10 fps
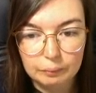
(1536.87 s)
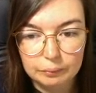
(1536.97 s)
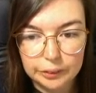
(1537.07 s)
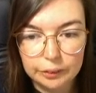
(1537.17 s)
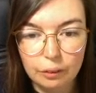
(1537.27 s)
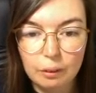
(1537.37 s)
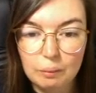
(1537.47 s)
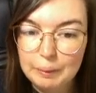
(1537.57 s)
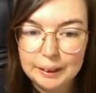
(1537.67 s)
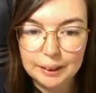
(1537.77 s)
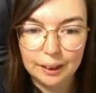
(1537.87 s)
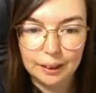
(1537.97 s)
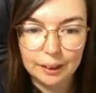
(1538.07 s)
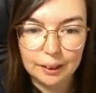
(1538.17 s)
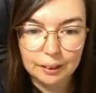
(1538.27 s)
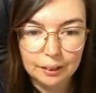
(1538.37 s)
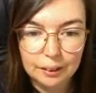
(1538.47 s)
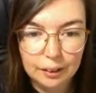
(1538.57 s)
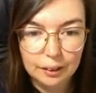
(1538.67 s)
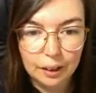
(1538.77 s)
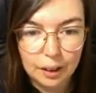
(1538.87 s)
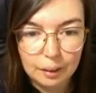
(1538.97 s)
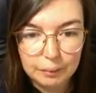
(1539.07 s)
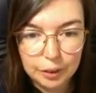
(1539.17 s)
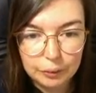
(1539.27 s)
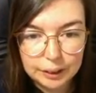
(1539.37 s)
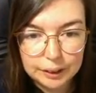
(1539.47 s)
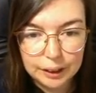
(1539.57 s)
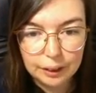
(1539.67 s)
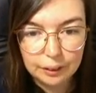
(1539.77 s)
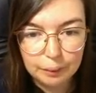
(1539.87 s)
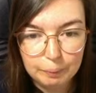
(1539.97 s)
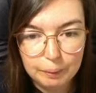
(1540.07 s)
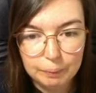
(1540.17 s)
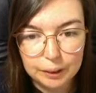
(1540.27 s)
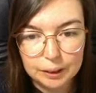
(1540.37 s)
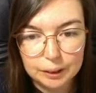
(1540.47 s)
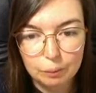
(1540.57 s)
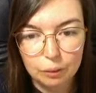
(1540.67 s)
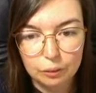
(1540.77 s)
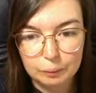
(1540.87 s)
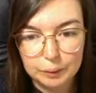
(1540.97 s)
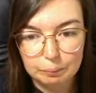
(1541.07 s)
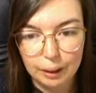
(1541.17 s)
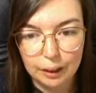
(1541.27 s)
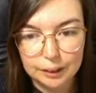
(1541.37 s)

So basically, you can see there are people in small groups in parks.